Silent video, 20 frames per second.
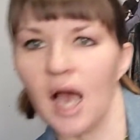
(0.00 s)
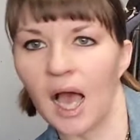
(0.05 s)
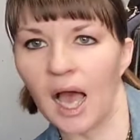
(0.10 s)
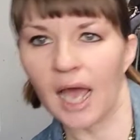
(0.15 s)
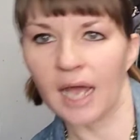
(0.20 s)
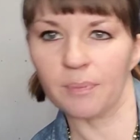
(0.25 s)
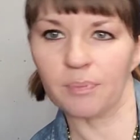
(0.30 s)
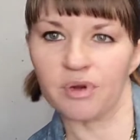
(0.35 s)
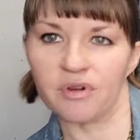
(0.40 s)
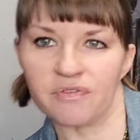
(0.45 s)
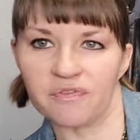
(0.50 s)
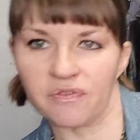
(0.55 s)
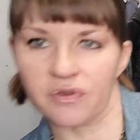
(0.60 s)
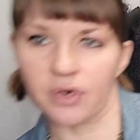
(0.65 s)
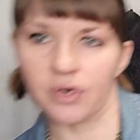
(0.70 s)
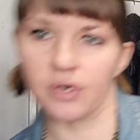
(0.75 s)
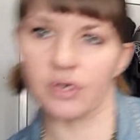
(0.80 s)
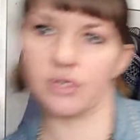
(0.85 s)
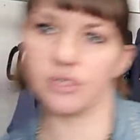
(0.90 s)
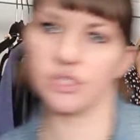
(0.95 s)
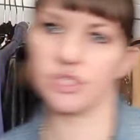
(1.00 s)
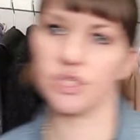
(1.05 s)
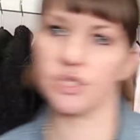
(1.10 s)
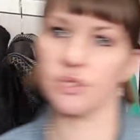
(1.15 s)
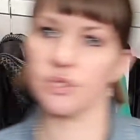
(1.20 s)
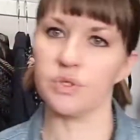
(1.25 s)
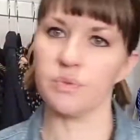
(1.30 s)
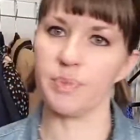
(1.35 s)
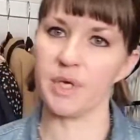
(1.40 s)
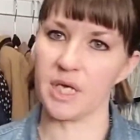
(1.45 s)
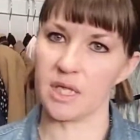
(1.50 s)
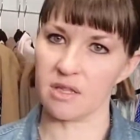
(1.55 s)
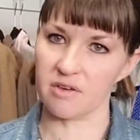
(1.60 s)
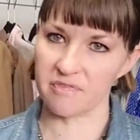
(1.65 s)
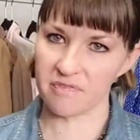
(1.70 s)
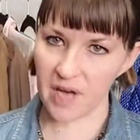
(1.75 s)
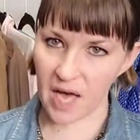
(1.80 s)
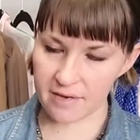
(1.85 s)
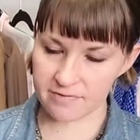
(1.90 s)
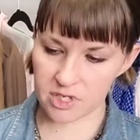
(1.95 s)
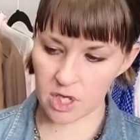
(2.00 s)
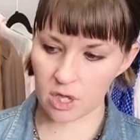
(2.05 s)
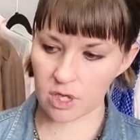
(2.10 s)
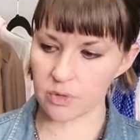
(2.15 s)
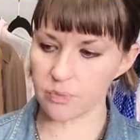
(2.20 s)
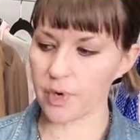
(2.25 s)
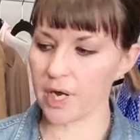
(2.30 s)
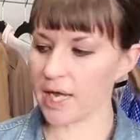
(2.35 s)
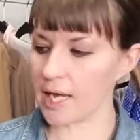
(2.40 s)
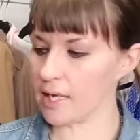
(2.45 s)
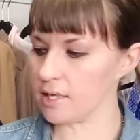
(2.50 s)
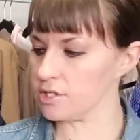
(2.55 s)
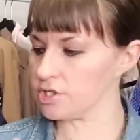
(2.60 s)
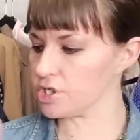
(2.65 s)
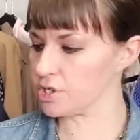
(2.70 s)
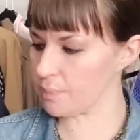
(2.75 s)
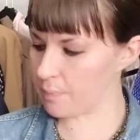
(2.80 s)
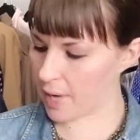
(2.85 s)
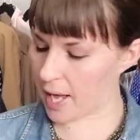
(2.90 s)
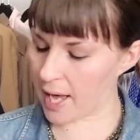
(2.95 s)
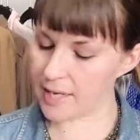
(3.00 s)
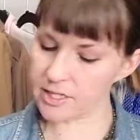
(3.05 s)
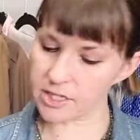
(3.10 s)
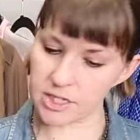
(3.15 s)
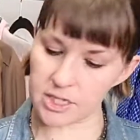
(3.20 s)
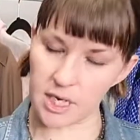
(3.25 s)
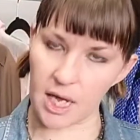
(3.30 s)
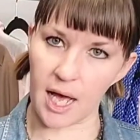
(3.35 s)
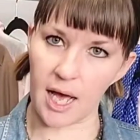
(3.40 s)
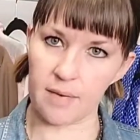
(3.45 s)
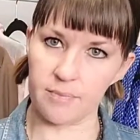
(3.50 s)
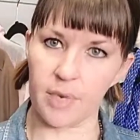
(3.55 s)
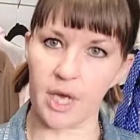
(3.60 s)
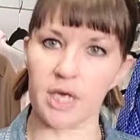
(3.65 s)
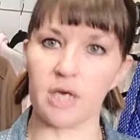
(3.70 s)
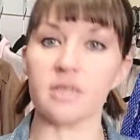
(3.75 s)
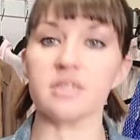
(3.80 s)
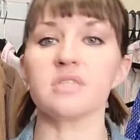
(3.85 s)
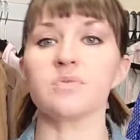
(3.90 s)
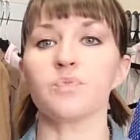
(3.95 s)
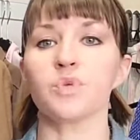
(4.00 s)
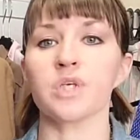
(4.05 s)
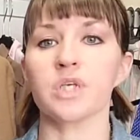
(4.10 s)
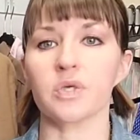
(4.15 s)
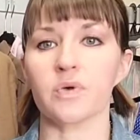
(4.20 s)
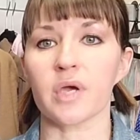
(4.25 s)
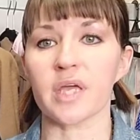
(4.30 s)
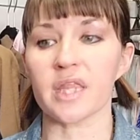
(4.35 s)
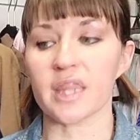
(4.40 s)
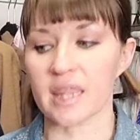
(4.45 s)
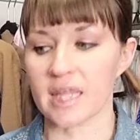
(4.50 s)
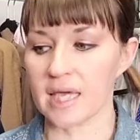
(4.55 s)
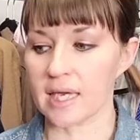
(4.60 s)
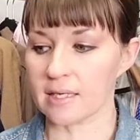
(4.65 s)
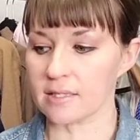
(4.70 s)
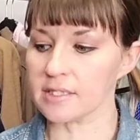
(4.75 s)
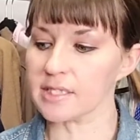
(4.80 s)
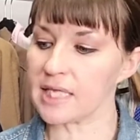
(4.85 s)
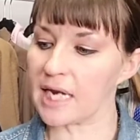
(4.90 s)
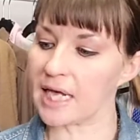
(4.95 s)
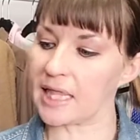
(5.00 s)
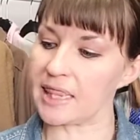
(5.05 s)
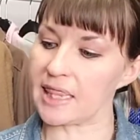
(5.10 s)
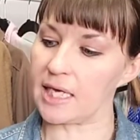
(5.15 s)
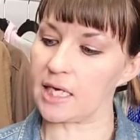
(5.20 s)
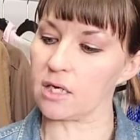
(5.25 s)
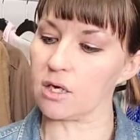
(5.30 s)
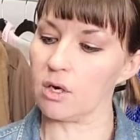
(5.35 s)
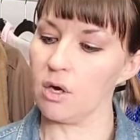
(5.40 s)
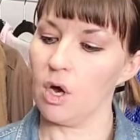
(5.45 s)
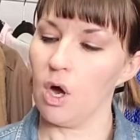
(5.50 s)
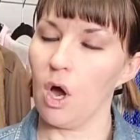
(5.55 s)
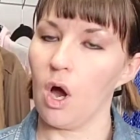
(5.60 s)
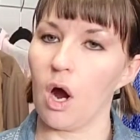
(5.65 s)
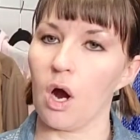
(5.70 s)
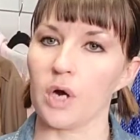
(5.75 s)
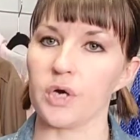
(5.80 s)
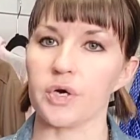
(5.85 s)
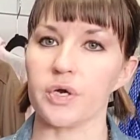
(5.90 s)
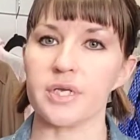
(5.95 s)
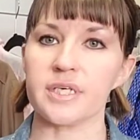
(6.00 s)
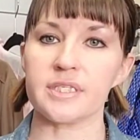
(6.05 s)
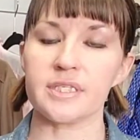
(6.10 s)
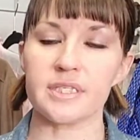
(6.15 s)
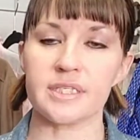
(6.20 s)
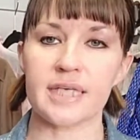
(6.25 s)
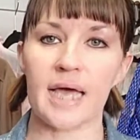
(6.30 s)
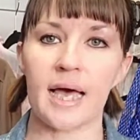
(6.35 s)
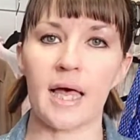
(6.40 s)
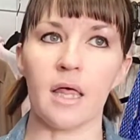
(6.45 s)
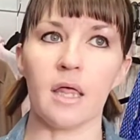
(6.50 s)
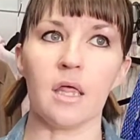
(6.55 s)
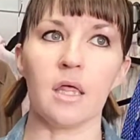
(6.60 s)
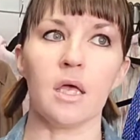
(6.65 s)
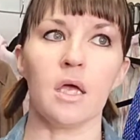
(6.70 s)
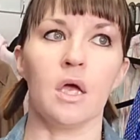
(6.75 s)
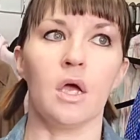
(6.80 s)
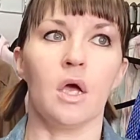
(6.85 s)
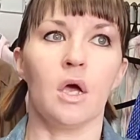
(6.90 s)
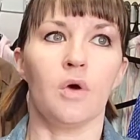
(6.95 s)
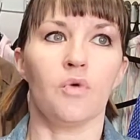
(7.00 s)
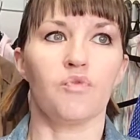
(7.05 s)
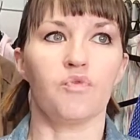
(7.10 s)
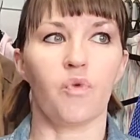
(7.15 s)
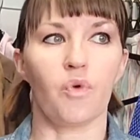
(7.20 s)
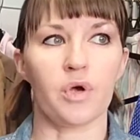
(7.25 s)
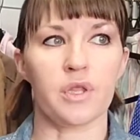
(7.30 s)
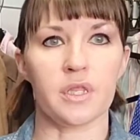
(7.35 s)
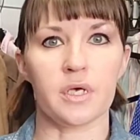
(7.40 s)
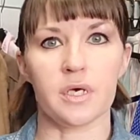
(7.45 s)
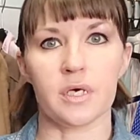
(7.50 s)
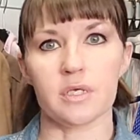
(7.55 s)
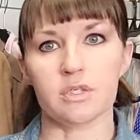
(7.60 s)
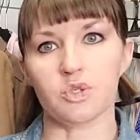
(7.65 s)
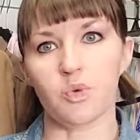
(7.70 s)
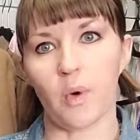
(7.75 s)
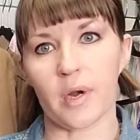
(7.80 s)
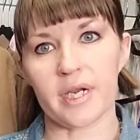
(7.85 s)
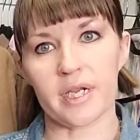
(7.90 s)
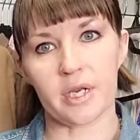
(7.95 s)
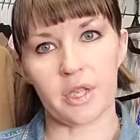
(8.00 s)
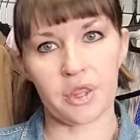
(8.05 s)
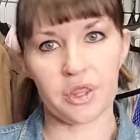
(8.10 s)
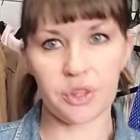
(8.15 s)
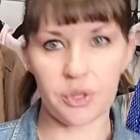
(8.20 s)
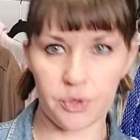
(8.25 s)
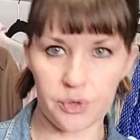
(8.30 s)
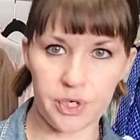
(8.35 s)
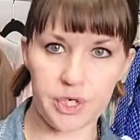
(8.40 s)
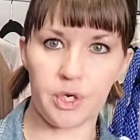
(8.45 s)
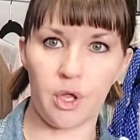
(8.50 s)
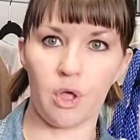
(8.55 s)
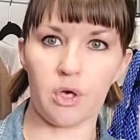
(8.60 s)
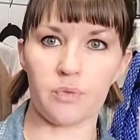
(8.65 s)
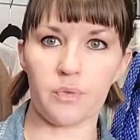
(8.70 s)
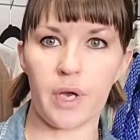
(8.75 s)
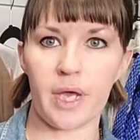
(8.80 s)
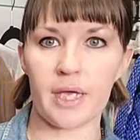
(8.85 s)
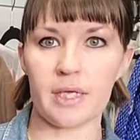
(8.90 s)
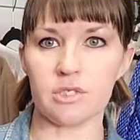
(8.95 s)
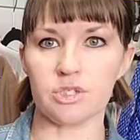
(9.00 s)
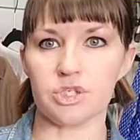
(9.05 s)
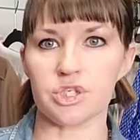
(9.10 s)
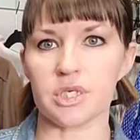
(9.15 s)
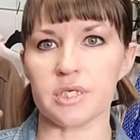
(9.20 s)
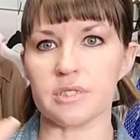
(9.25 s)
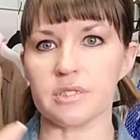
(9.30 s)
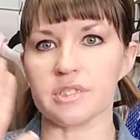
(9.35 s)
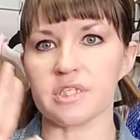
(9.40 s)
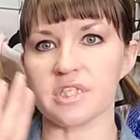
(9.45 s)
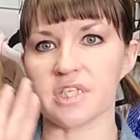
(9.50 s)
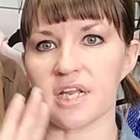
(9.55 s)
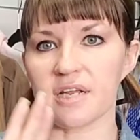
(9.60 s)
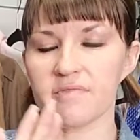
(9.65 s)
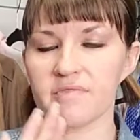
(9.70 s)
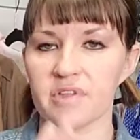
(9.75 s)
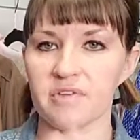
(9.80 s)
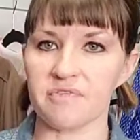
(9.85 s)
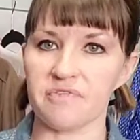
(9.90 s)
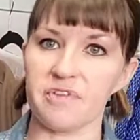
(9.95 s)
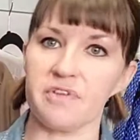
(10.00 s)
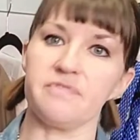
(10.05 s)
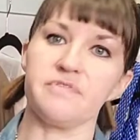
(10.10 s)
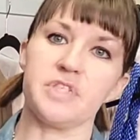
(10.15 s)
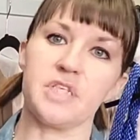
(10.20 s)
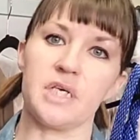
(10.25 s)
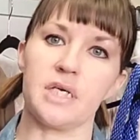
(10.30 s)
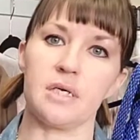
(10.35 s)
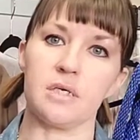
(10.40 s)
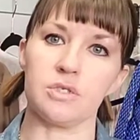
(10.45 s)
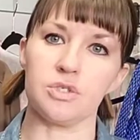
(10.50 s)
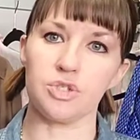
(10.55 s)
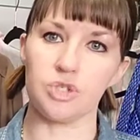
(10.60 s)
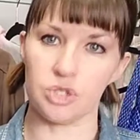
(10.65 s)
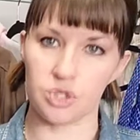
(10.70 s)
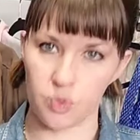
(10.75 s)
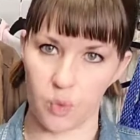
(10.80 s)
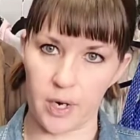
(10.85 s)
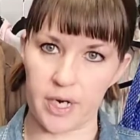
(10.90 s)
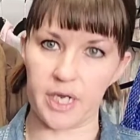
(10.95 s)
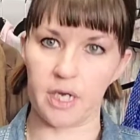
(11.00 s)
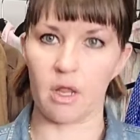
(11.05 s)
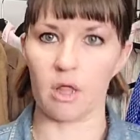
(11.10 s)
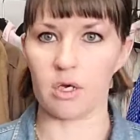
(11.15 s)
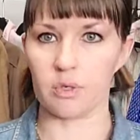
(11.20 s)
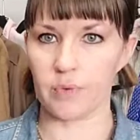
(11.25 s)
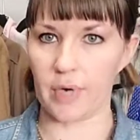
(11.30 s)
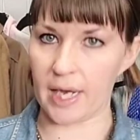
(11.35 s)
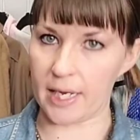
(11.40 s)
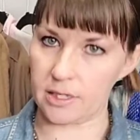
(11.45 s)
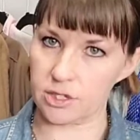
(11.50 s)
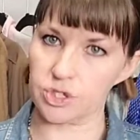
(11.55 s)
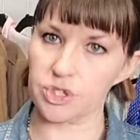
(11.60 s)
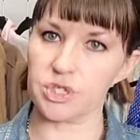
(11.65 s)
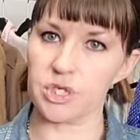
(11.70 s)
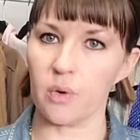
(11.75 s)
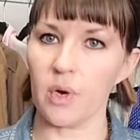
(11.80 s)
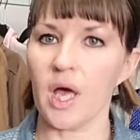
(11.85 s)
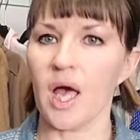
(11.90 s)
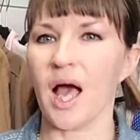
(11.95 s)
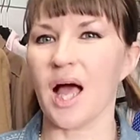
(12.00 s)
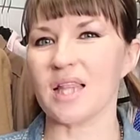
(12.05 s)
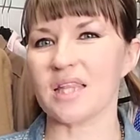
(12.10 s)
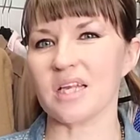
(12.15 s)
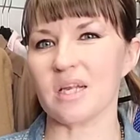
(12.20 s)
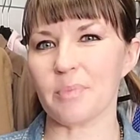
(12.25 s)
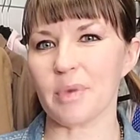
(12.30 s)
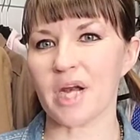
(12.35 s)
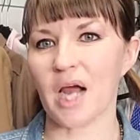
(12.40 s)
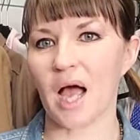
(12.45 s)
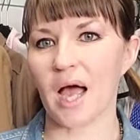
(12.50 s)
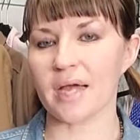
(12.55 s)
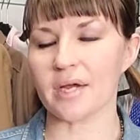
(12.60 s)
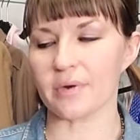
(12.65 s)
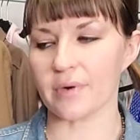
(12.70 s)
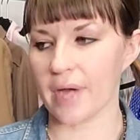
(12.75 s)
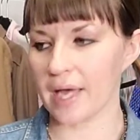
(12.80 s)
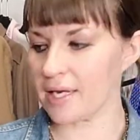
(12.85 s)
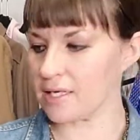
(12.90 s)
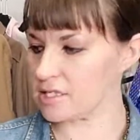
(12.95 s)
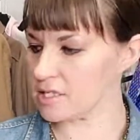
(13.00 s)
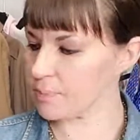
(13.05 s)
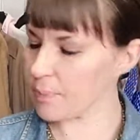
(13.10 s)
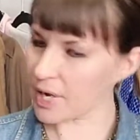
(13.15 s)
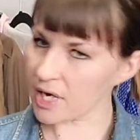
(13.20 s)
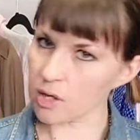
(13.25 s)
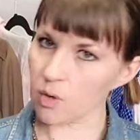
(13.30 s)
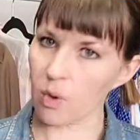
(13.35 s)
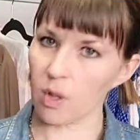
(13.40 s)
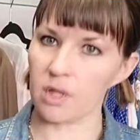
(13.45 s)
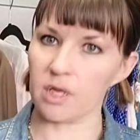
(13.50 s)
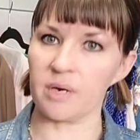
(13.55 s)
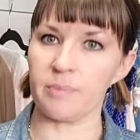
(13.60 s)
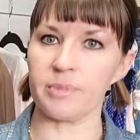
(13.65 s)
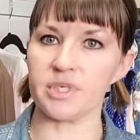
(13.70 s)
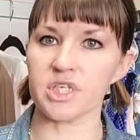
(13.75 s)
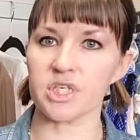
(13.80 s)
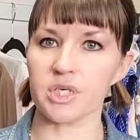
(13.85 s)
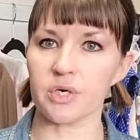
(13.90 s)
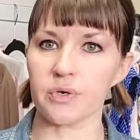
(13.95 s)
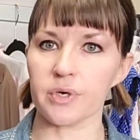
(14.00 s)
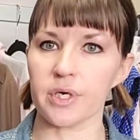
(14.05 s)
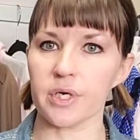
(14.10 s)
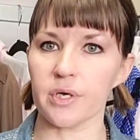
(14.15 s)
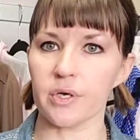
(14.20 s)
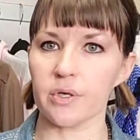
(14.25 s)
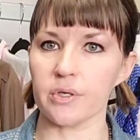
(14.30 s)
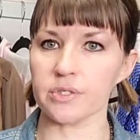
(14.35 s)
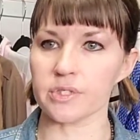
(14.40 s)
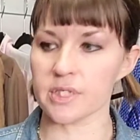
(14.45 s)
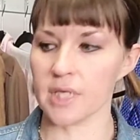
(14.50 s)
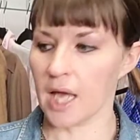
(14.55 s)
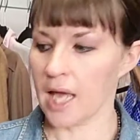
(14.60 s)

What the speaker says: I prefer to be in the $5 range, but I got some really great things that I think are going to sell for the $20 to $30 range instead of the $15 to $20 range. So a little bit higher end, better quality materials.